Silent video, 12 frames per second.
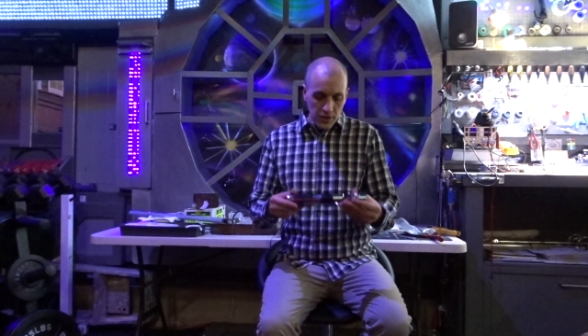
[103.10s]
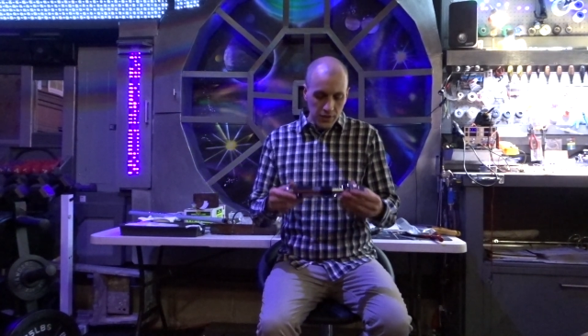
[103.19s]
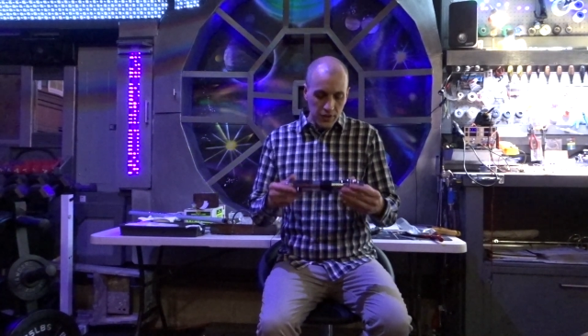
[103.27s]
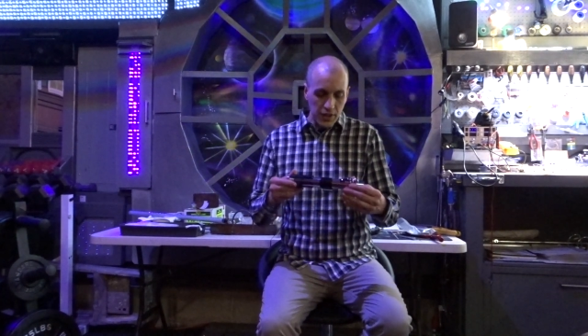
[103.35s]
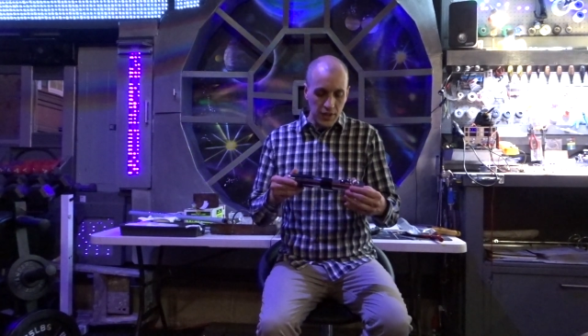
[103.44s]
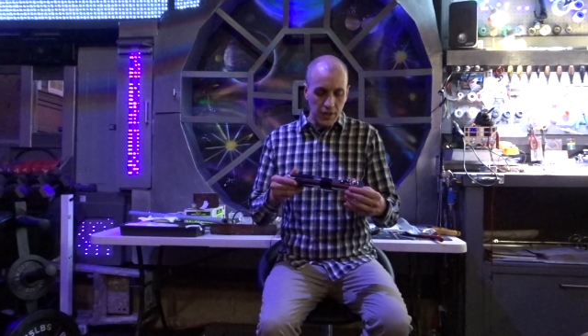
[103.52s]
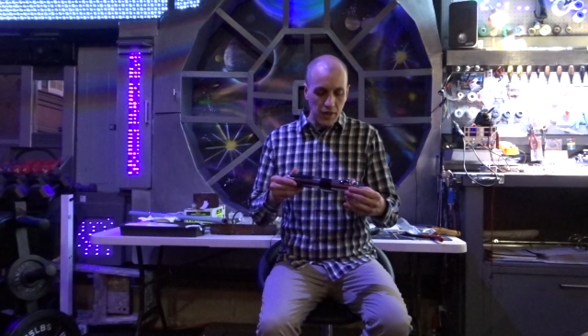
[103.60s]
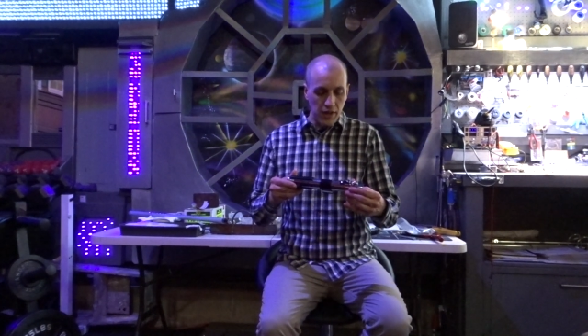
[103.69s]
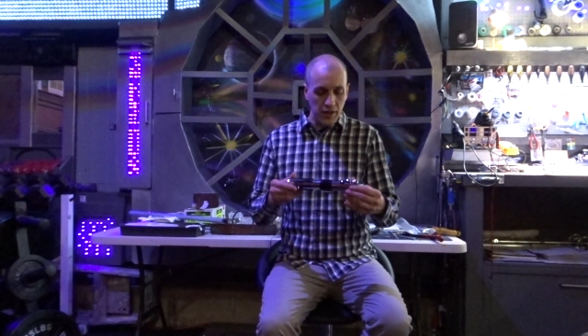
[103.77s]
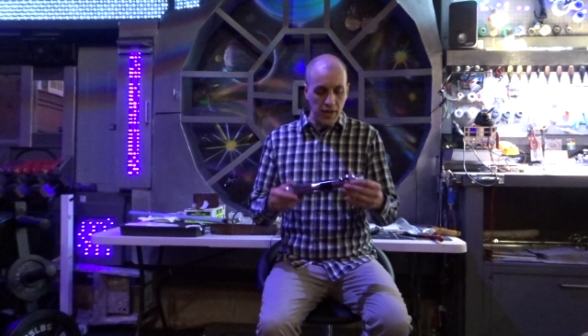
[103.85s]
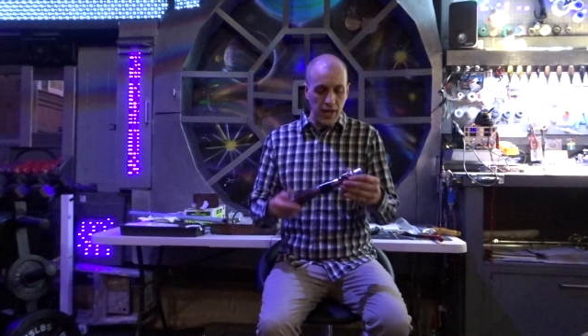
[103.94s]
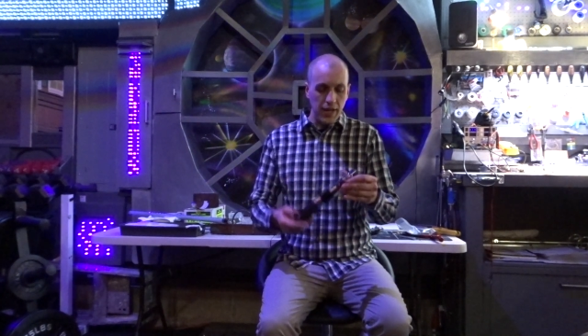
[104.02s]
the
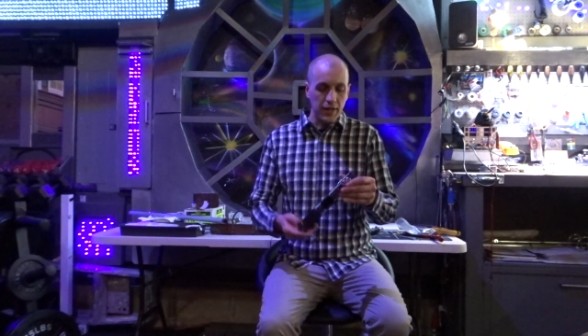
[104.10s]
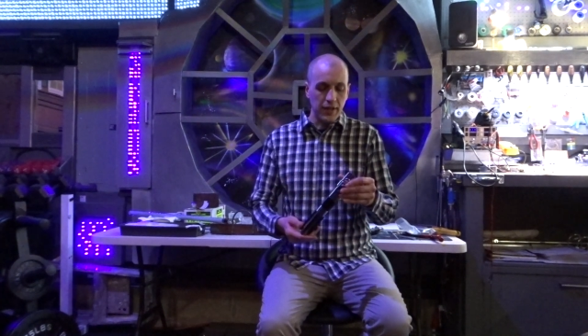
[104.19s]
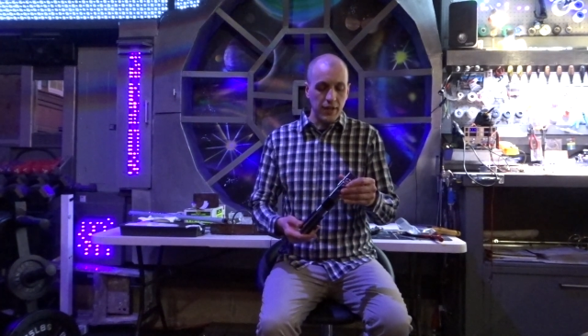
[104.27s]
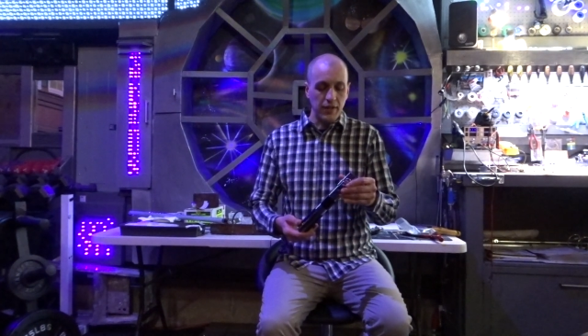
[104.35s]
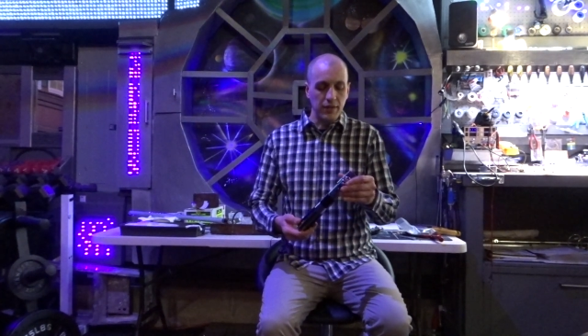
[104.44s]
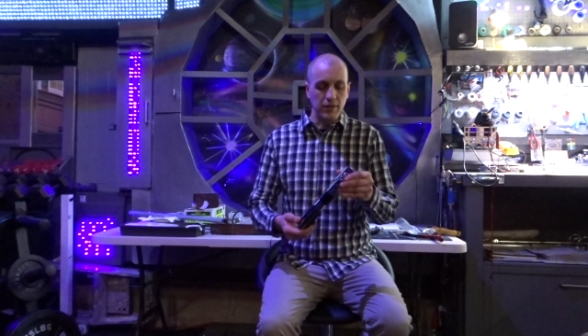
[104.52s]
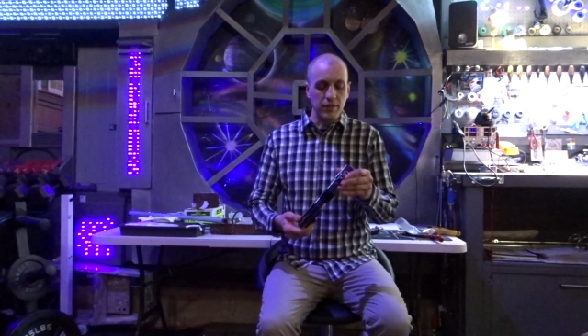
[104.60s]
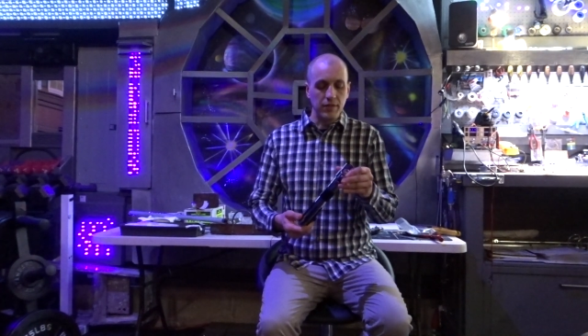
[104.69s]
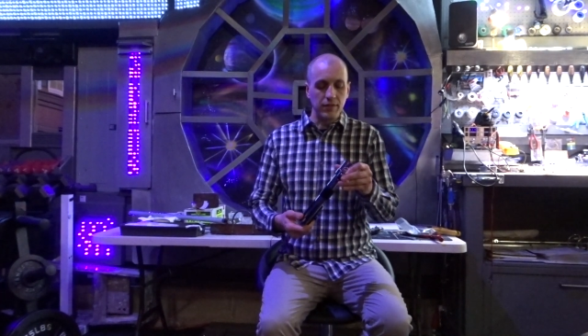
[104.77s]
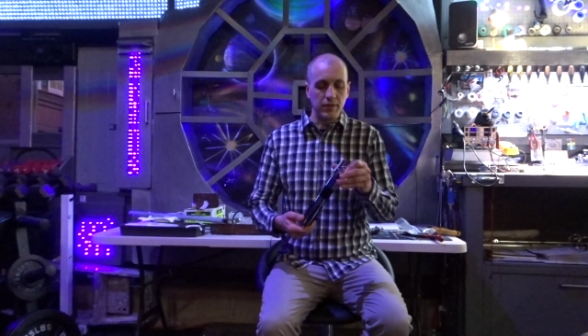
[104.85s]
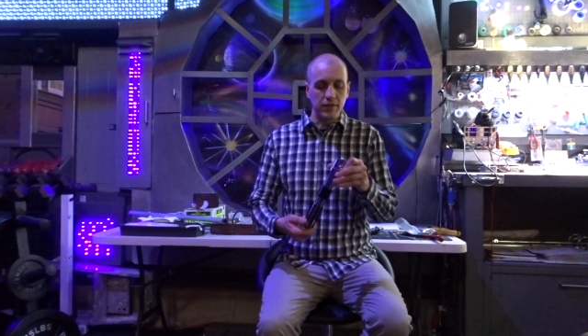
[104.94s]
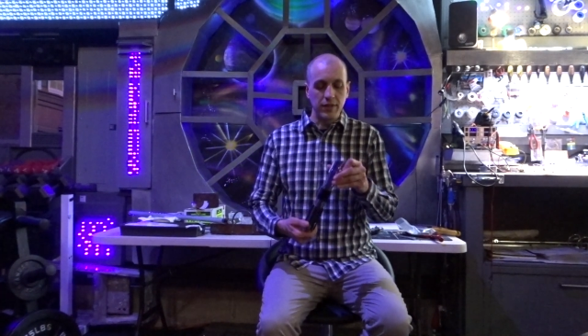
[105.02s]

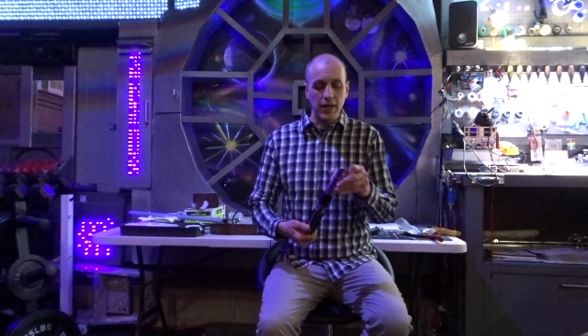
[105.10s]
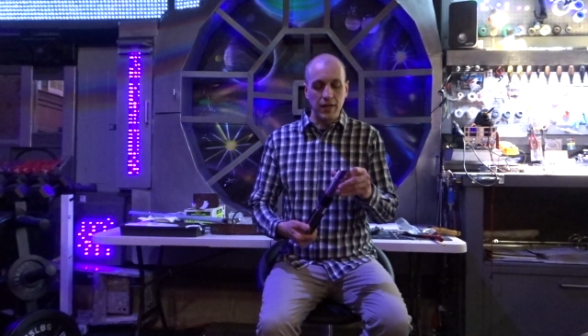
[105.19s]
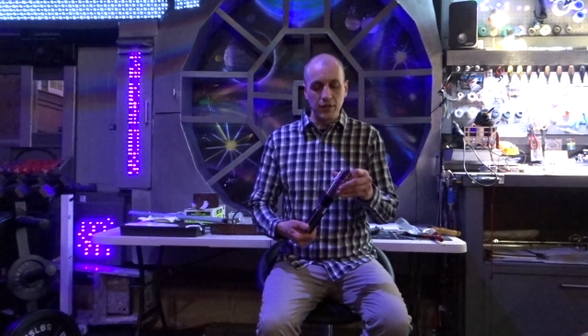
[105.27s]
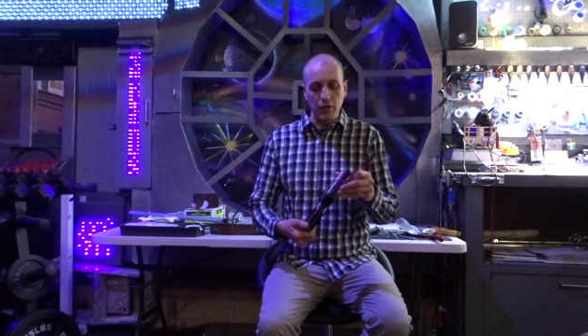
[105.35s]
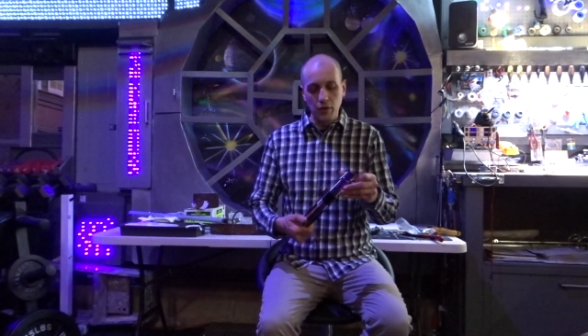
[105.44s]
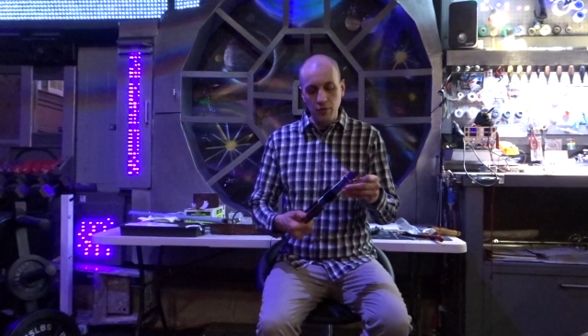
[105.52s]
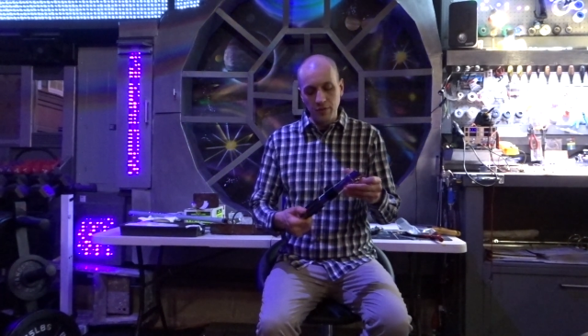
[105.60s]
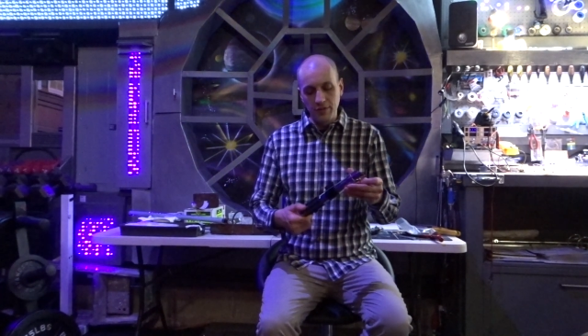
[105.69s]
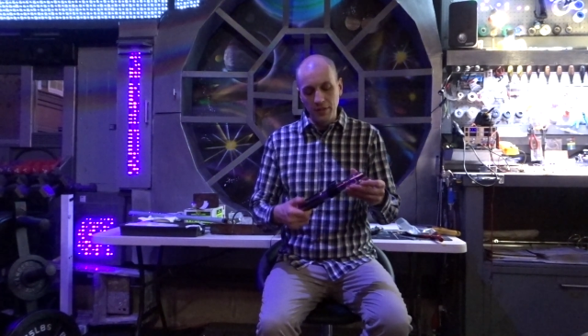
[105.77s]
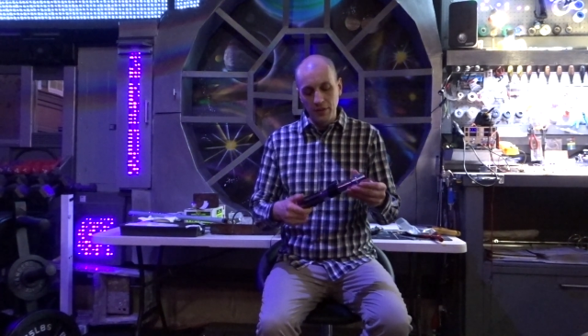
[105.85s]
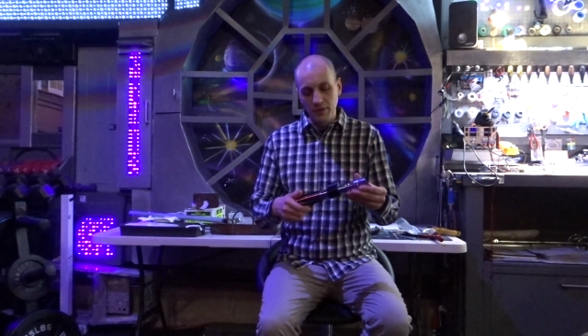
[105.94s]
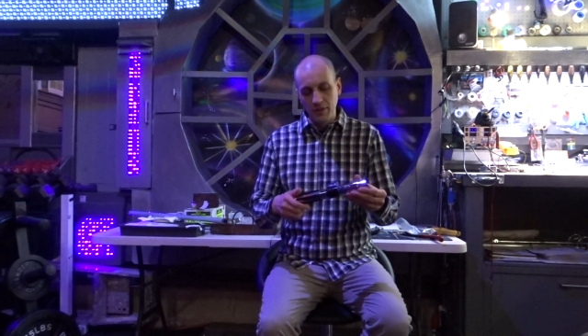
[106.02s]
Anakin Attack of the Clones
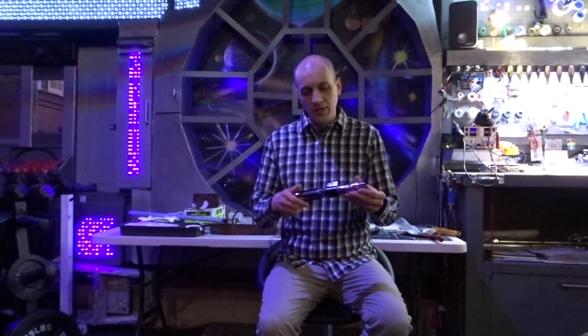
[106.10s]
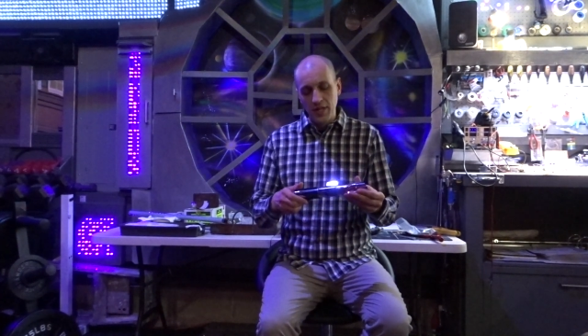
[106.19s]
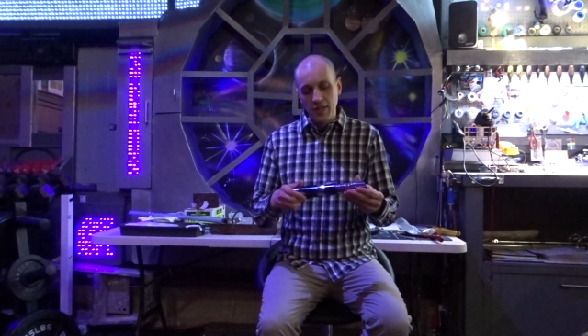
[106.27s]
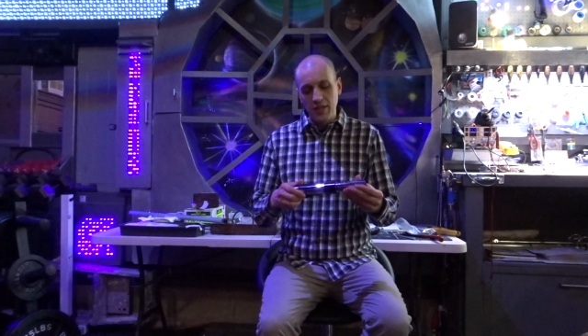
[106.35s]
hilt